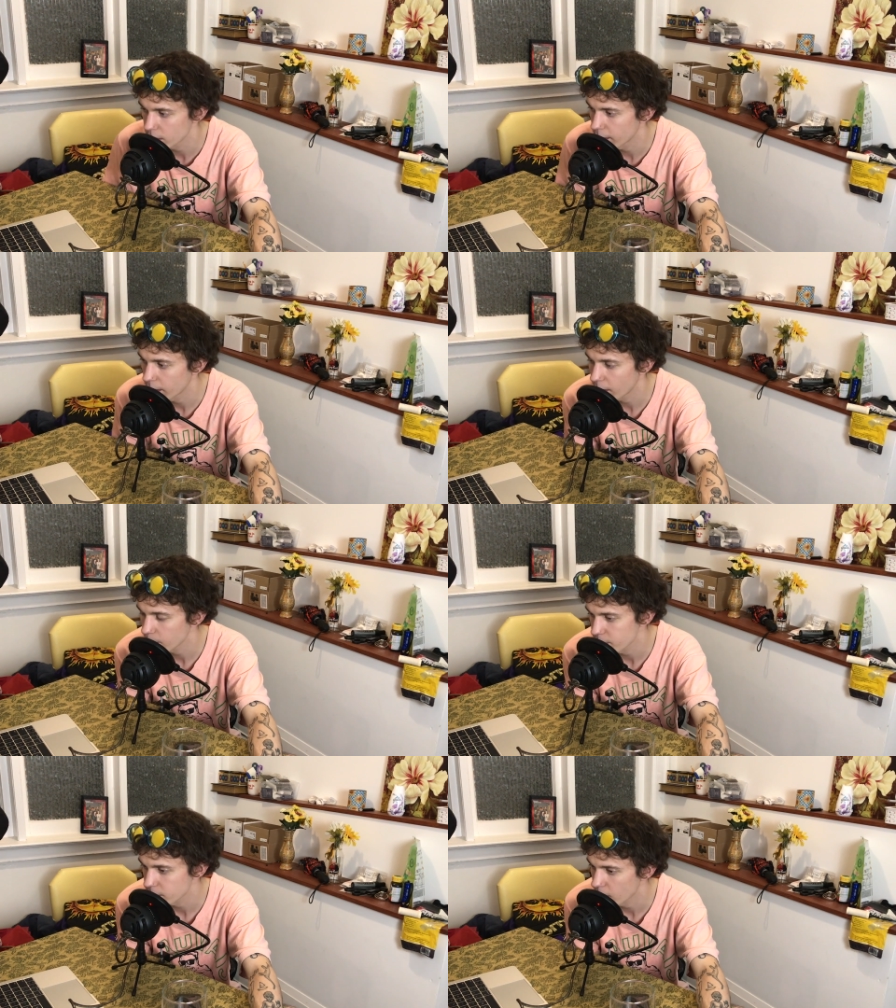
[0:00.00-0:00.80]
It
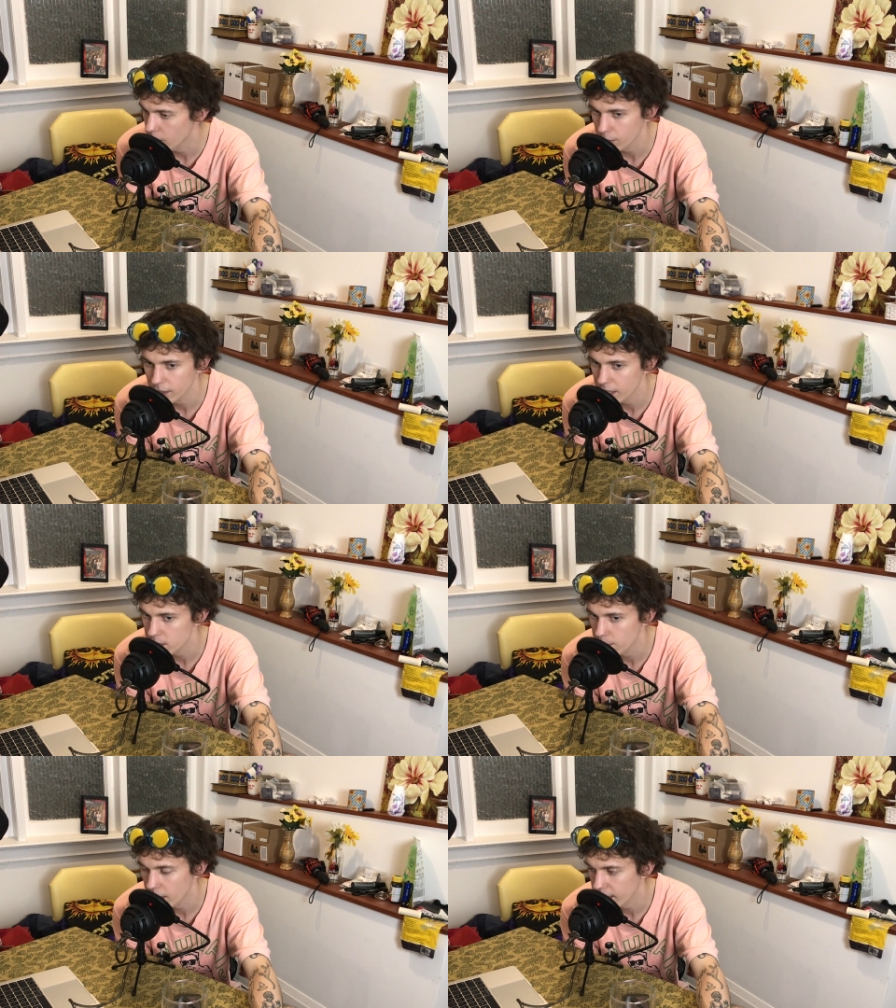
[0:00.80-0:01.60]
helps us out. It really
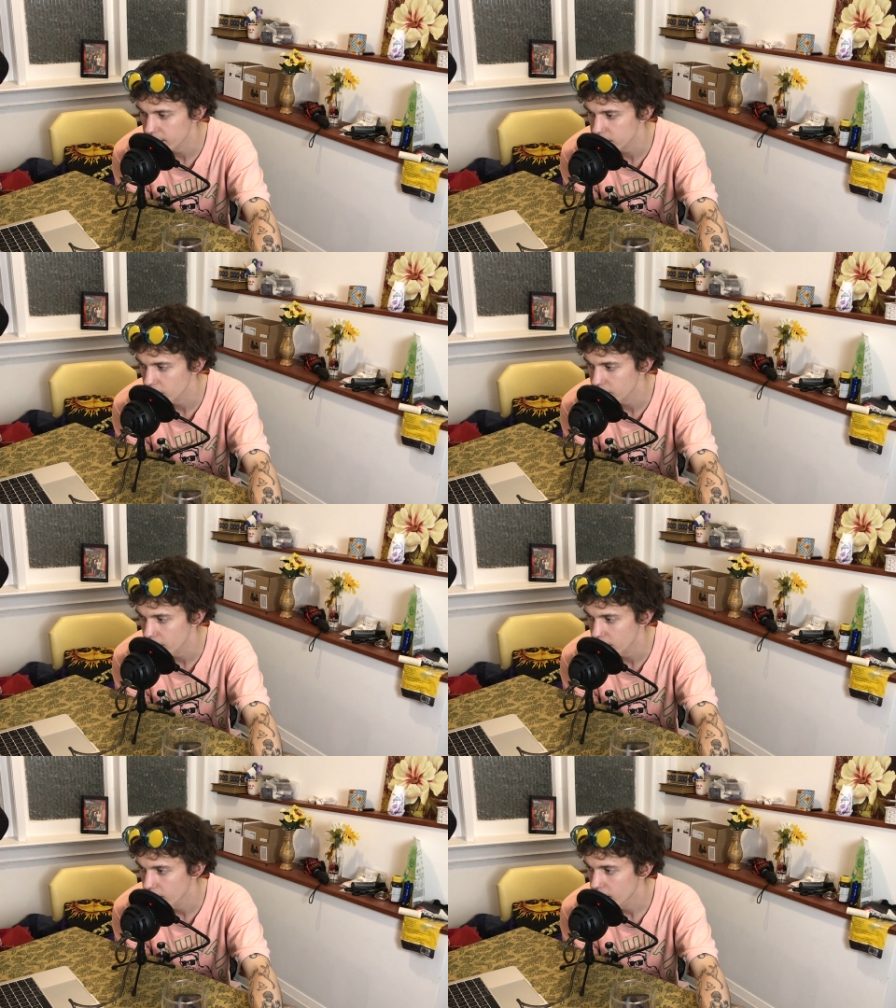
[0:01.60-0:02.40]
gets the podcast out
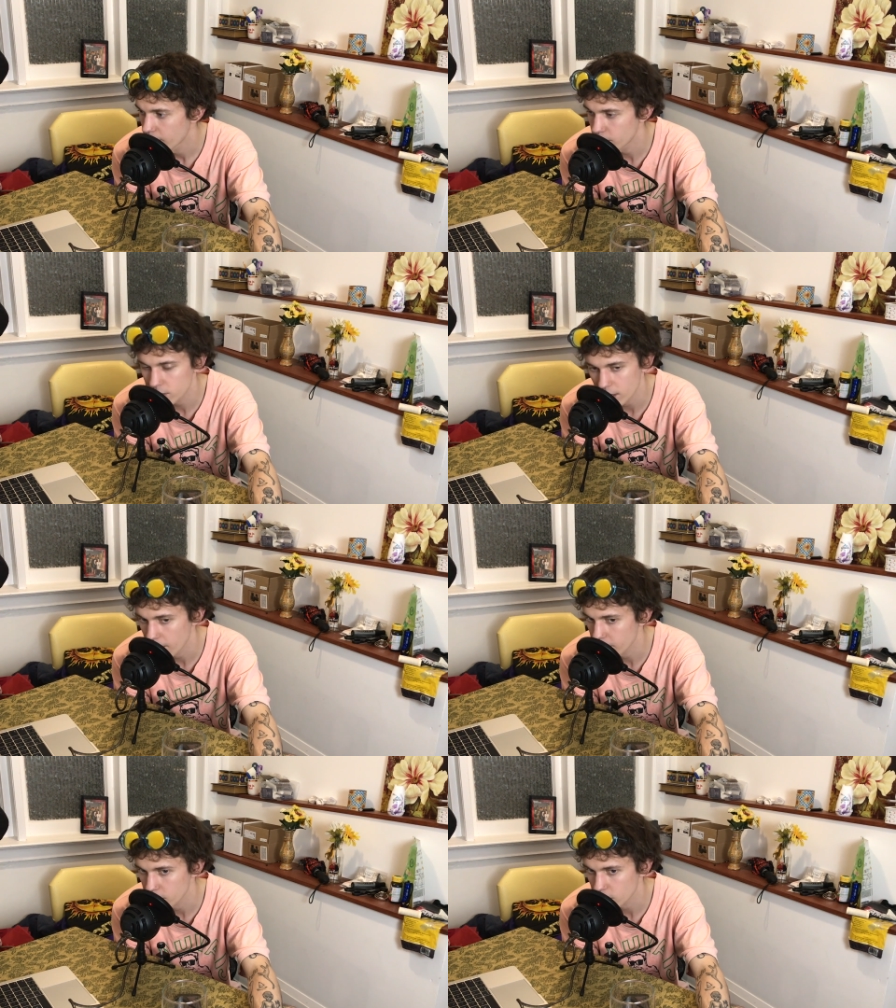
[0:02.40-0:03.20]
there, boots it
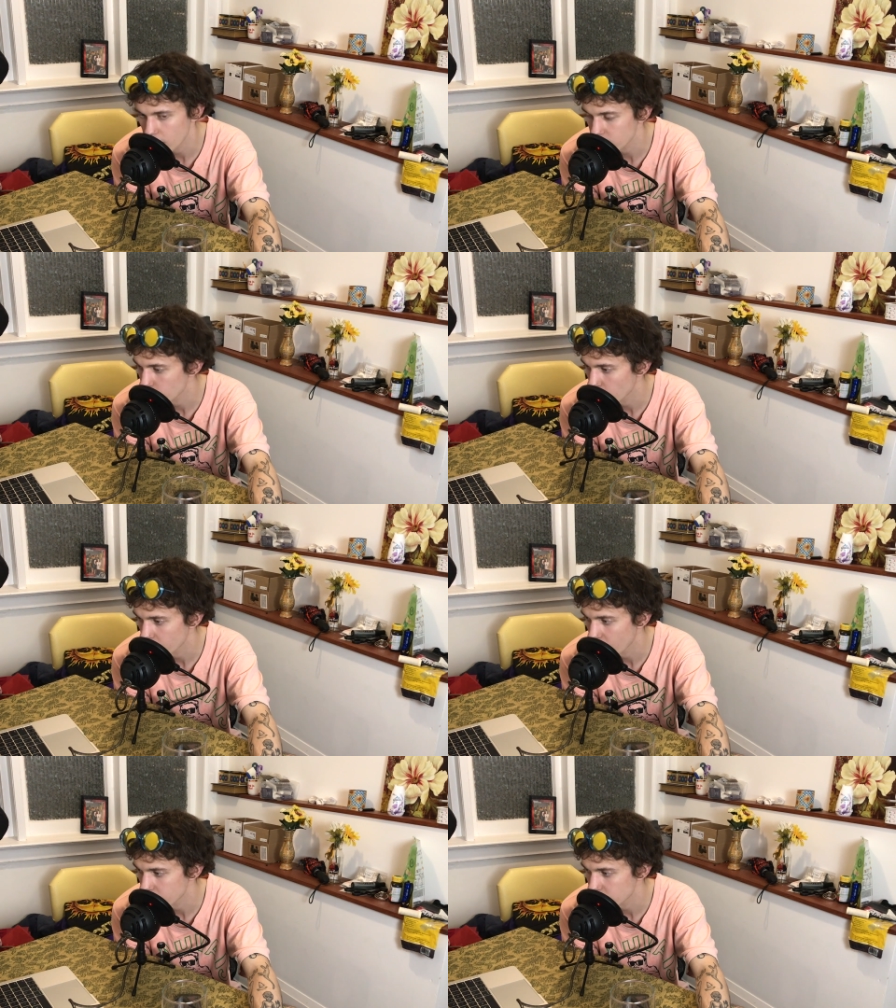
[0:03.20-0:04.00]
up in the charts and whatnot.